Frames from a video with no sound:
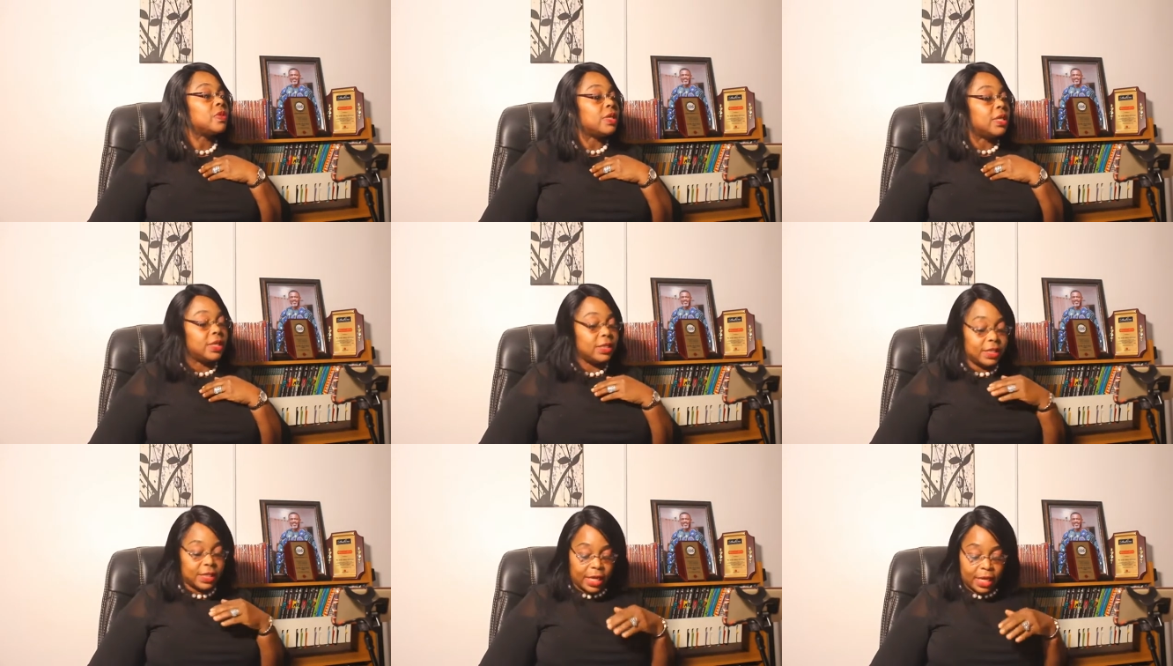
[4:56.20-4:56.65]

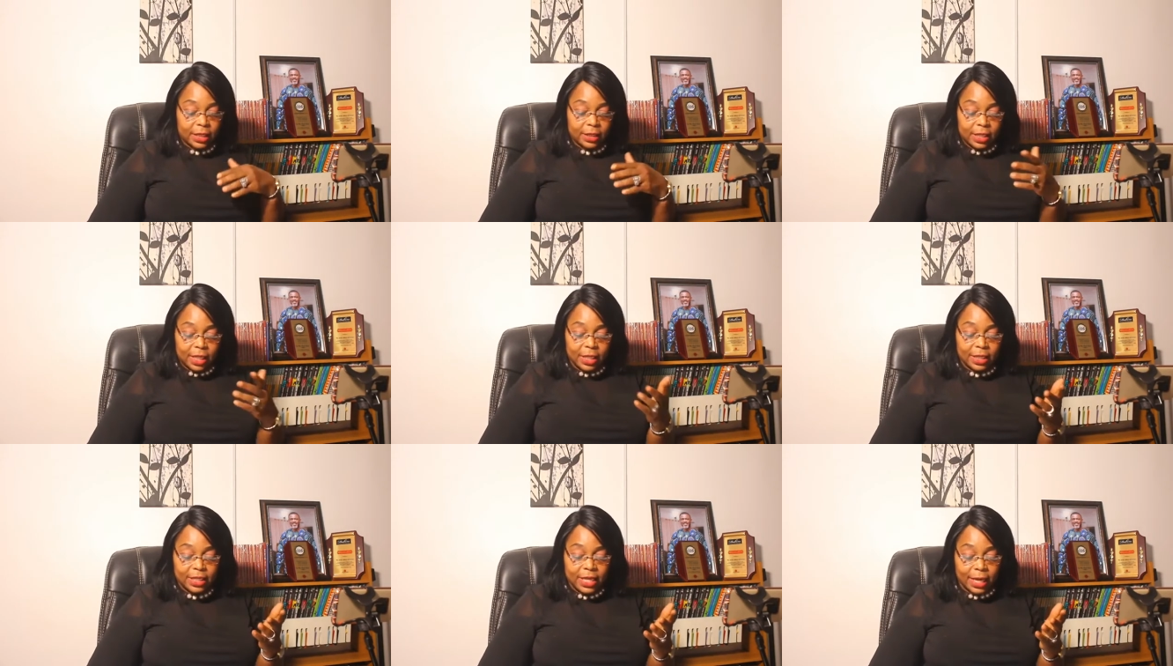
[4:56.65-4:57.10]
He
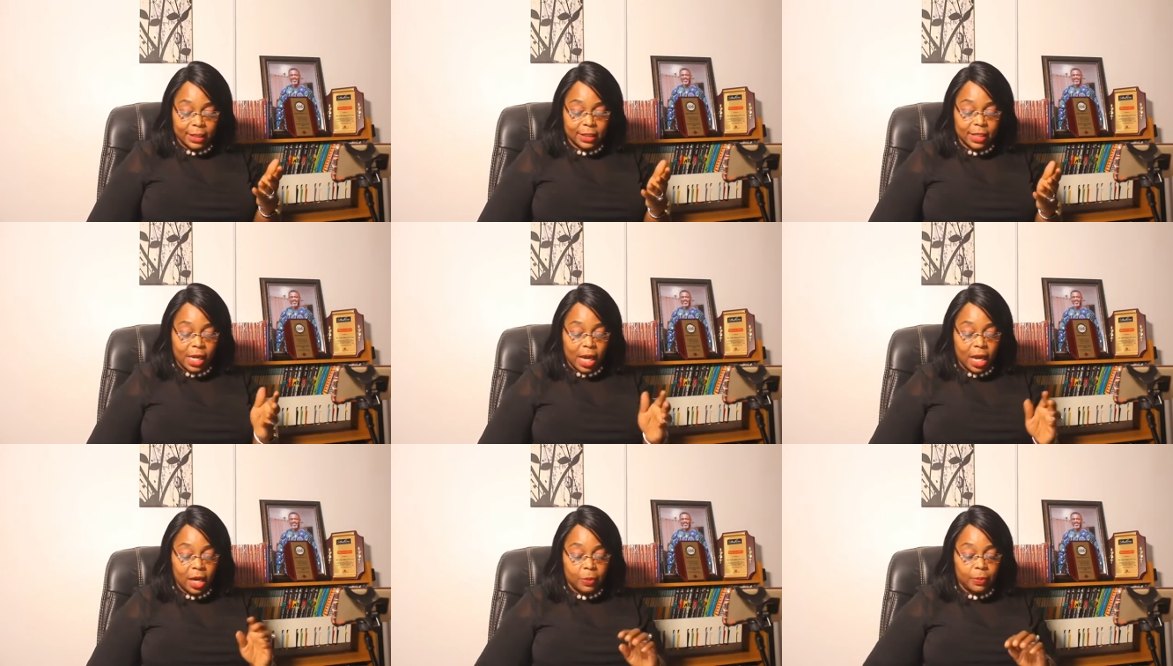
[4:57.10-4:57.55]
said, he said
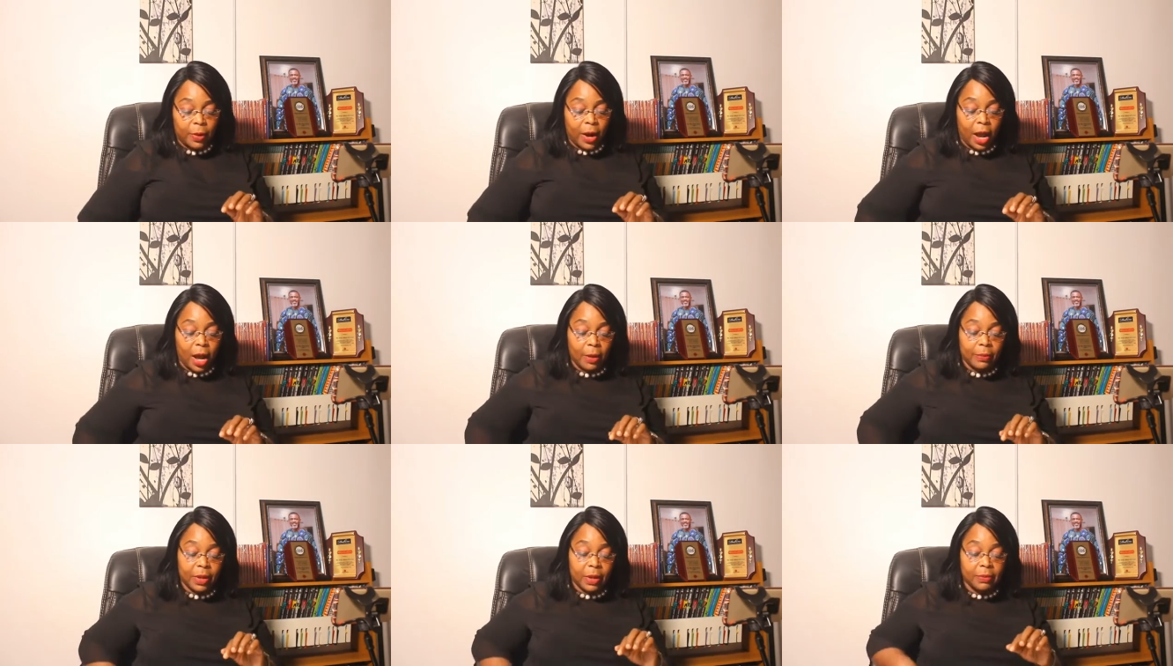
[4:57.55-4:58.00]
to
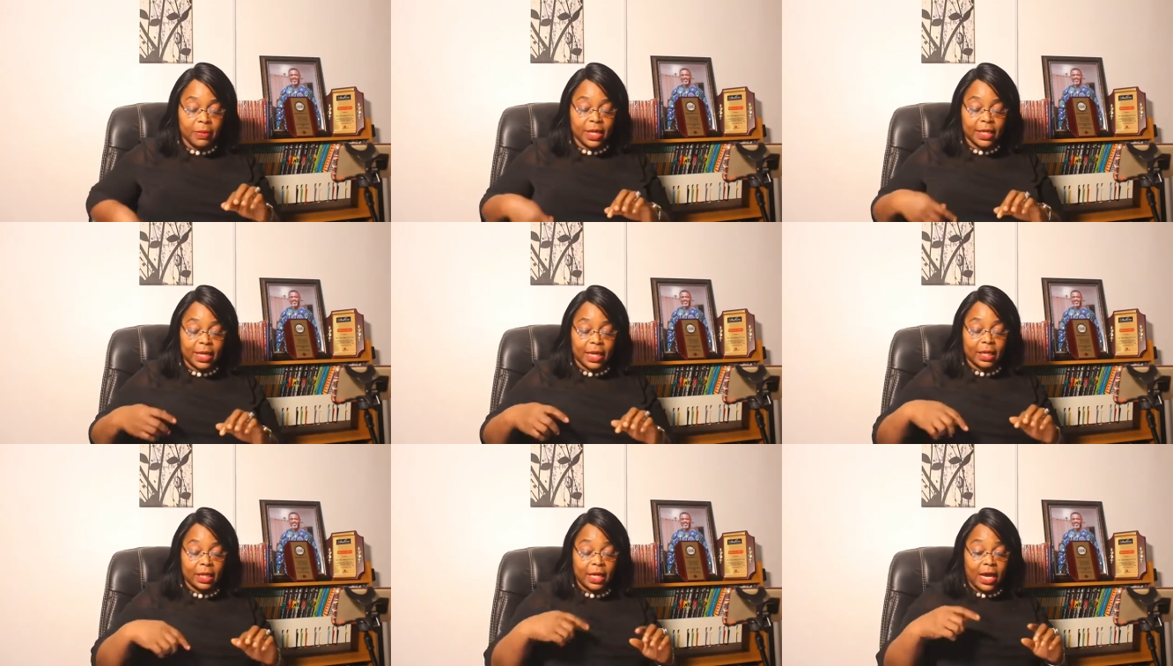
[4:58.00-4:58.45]
Abraham
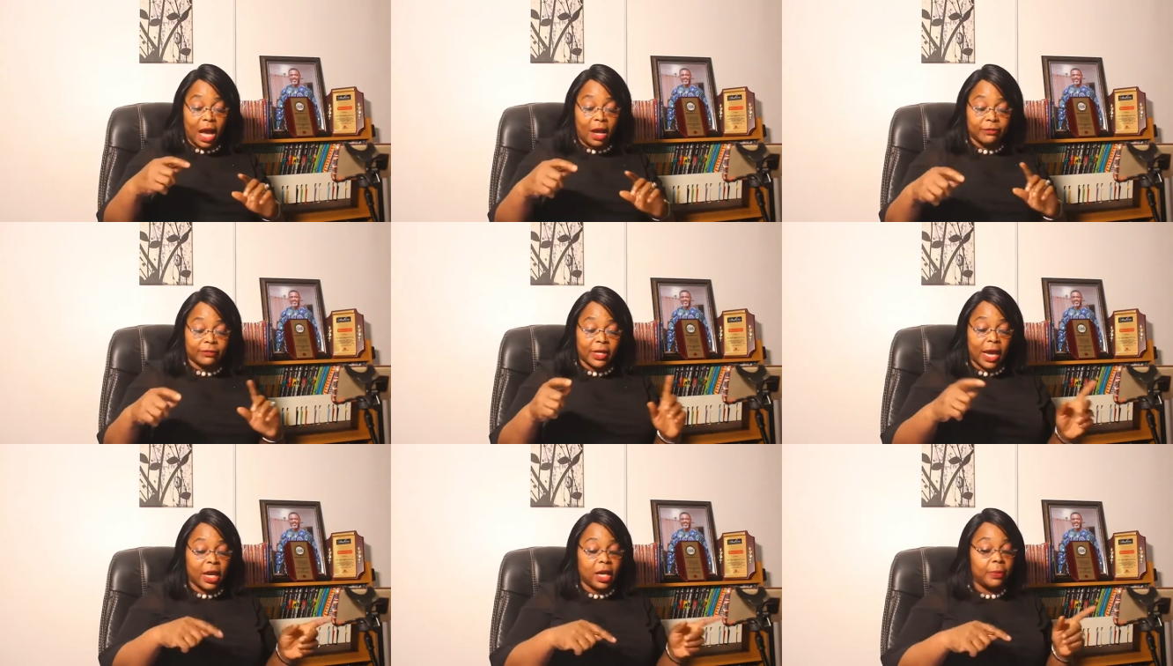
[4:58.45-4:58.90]
immediately
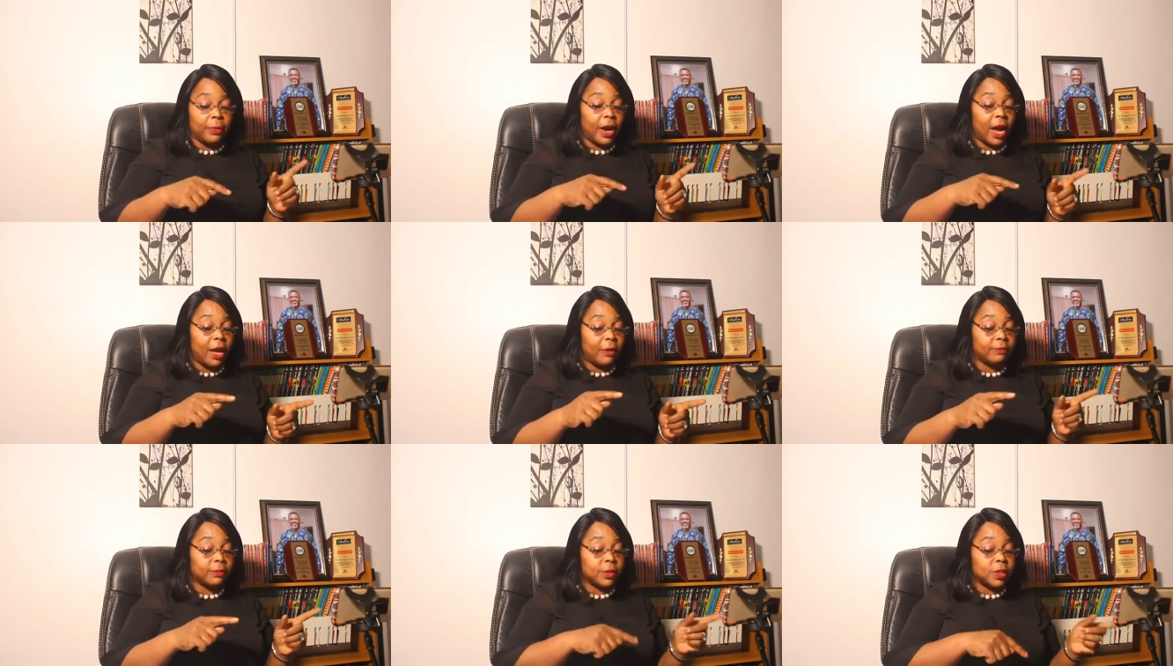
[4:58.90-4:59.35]
after
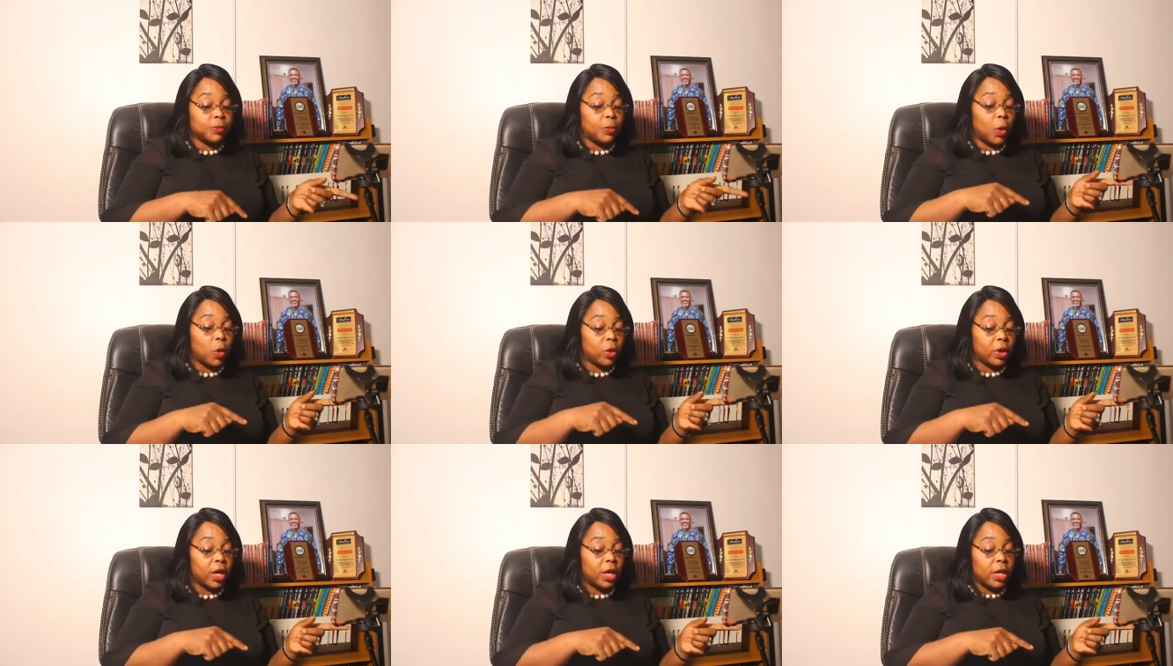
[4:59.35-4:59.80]
Abraham
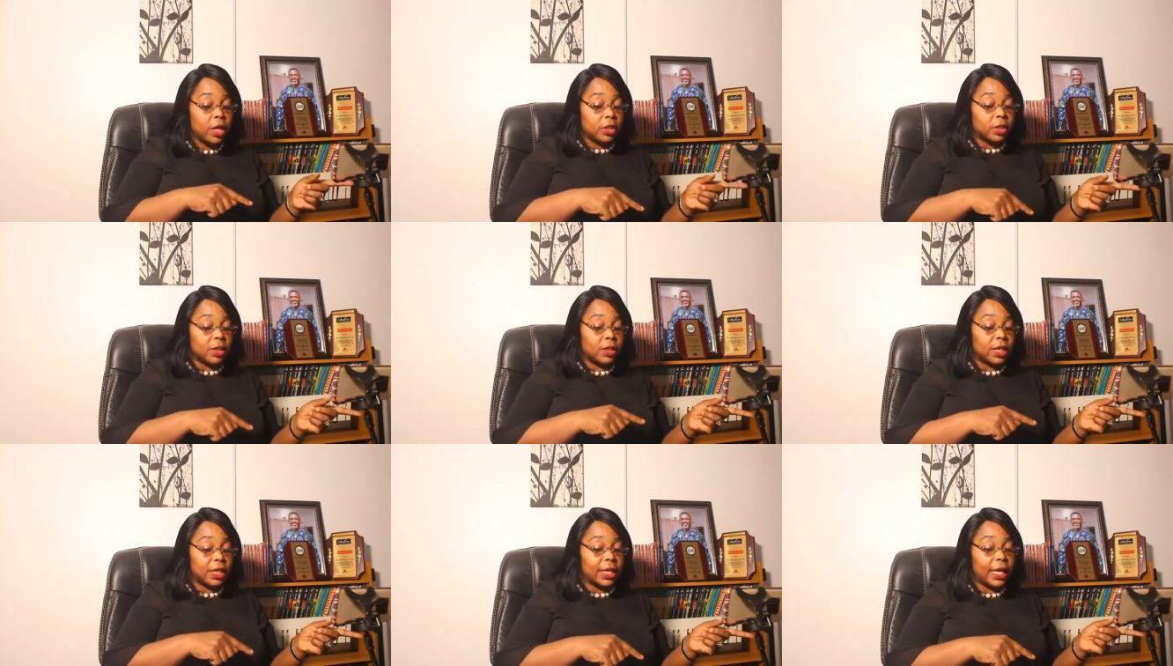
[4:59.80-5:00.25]
spoke
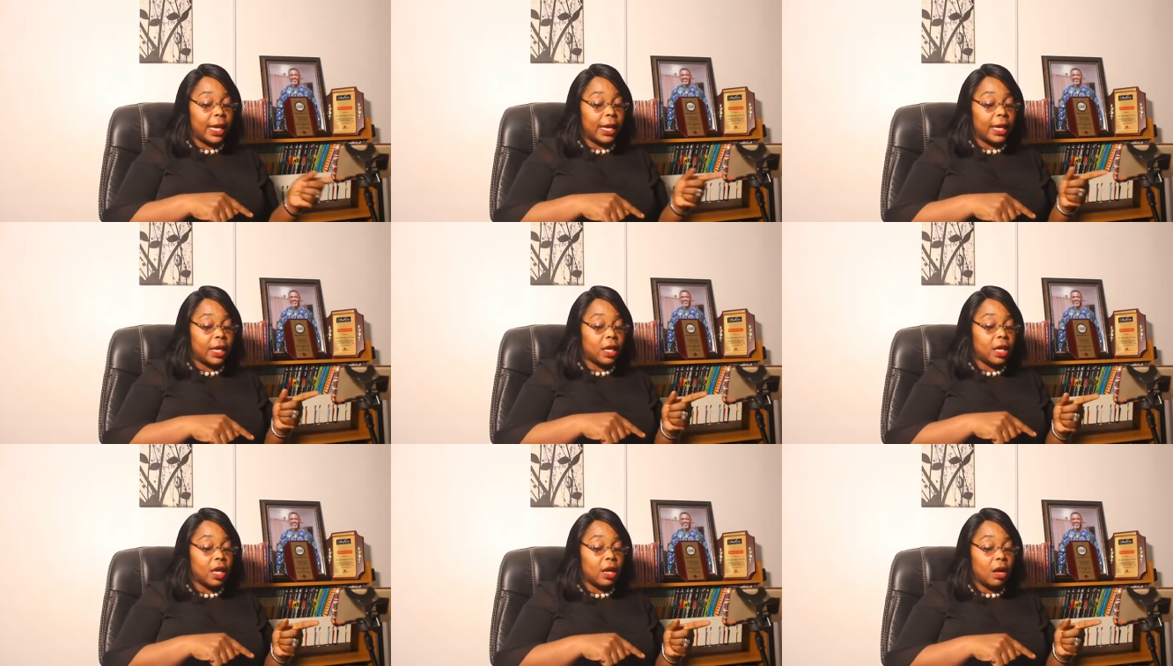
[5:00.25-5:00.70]
to the
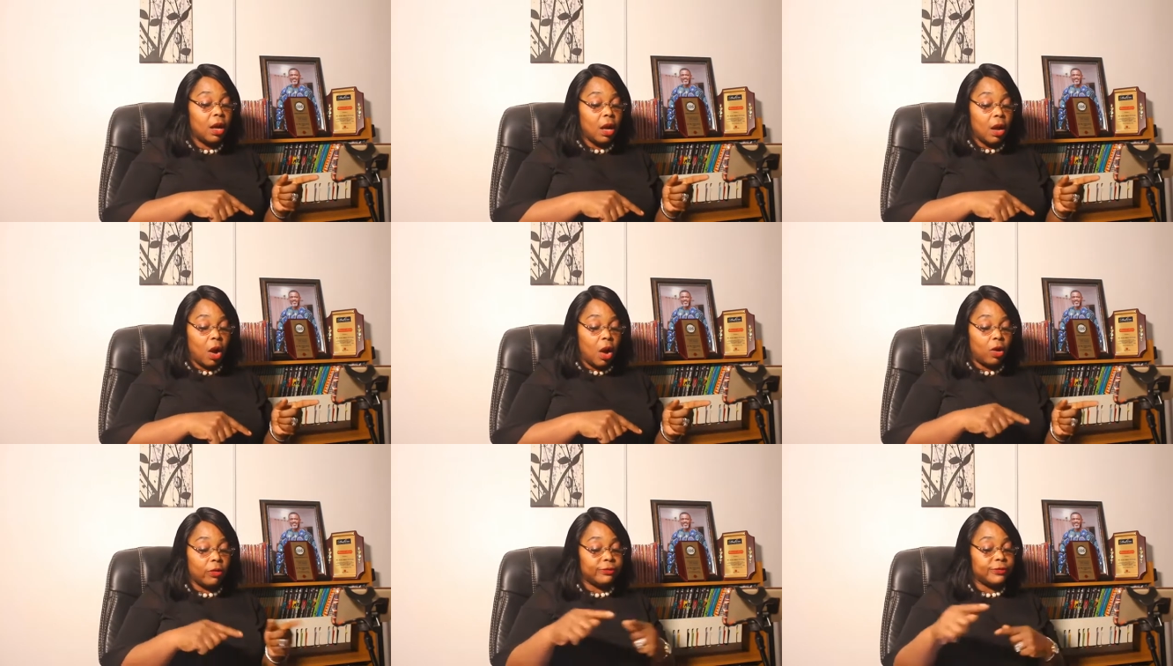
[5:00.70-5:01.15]
king
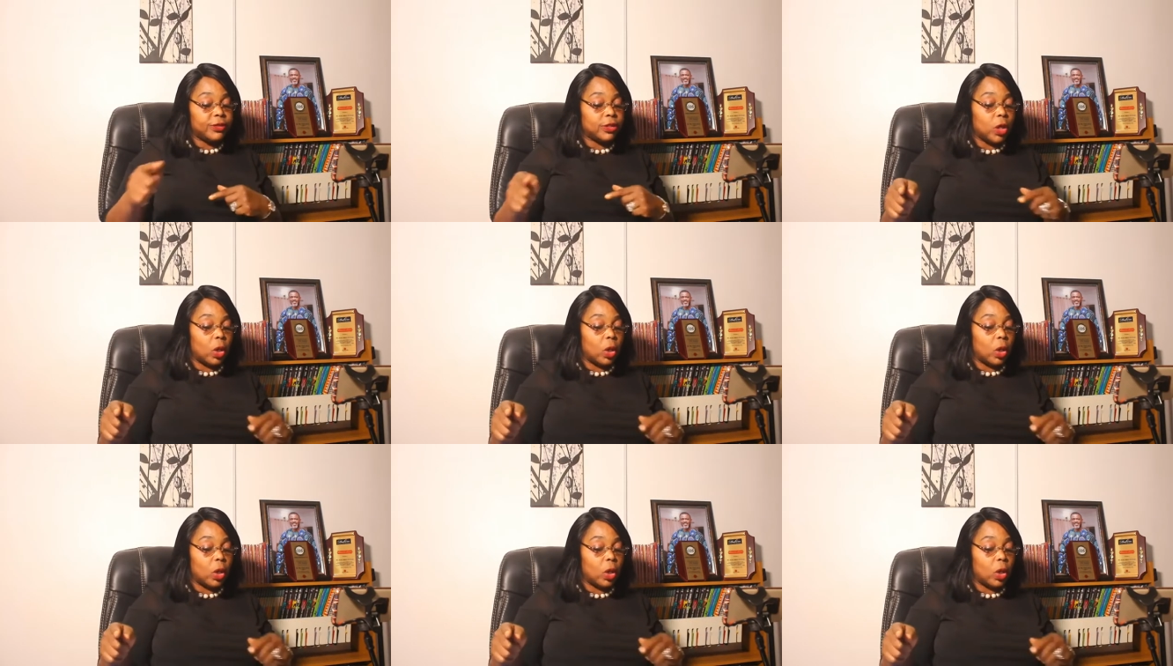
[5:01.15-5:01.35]
of,